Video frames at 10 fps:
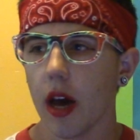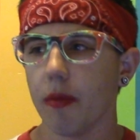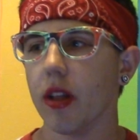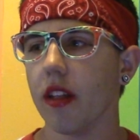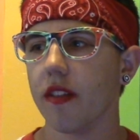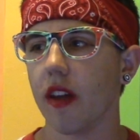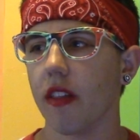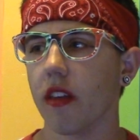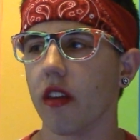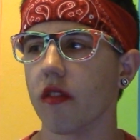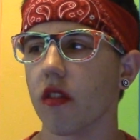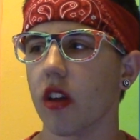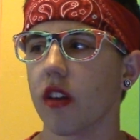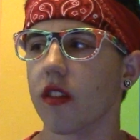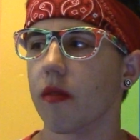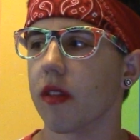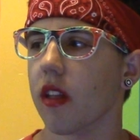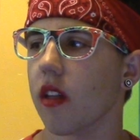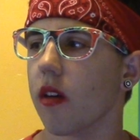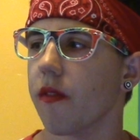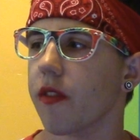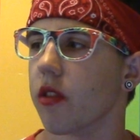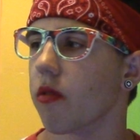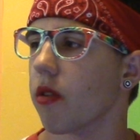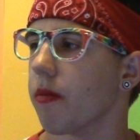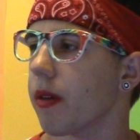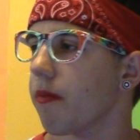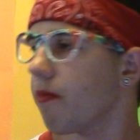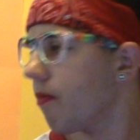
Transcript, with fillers: Put on silent yesterday because I was at a funeral, but